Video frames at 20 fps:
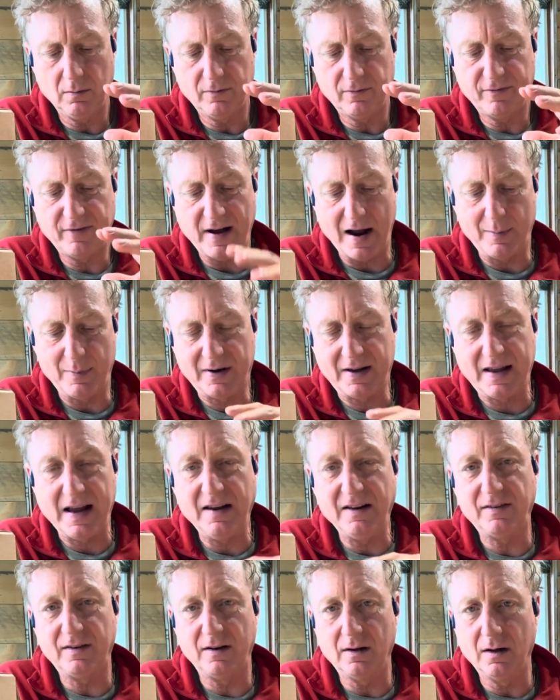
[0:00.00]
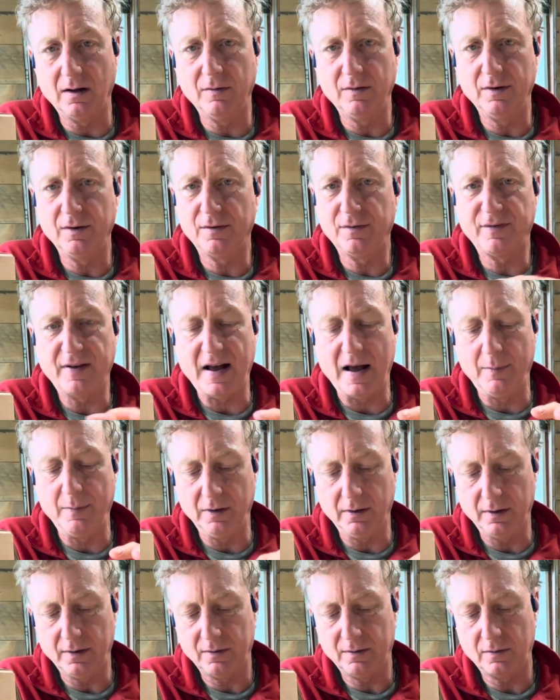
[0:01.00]
fabrication of it is
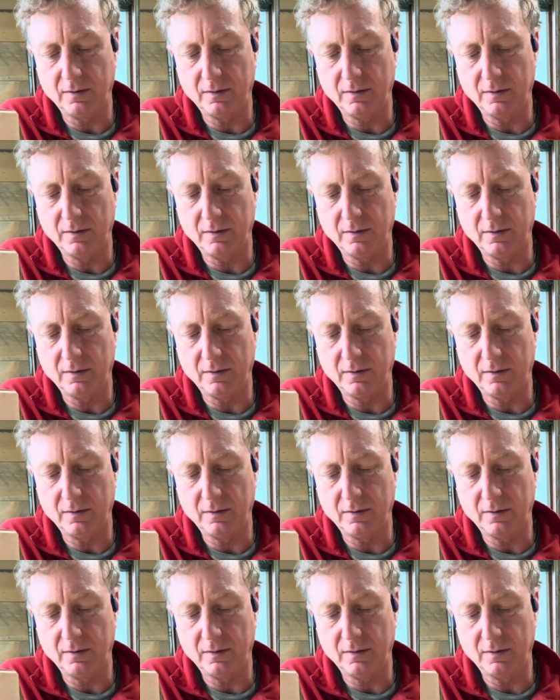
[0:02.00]
fabulous.